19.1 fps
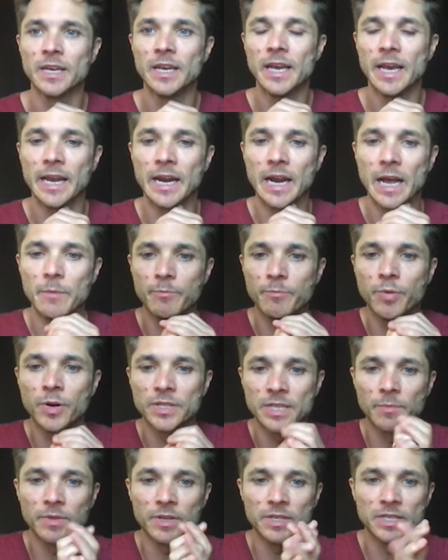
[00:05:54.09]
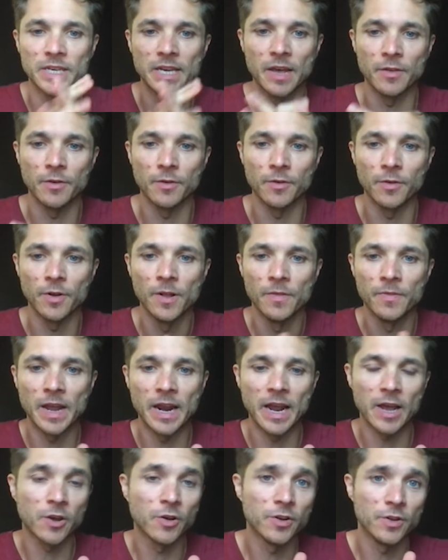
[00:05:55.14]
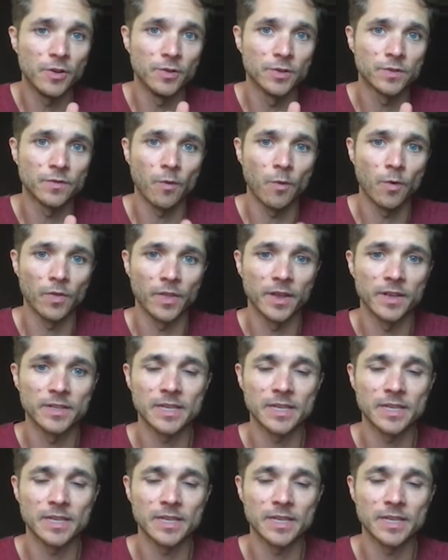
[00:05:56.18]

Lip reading: and I put something together that I could use for this.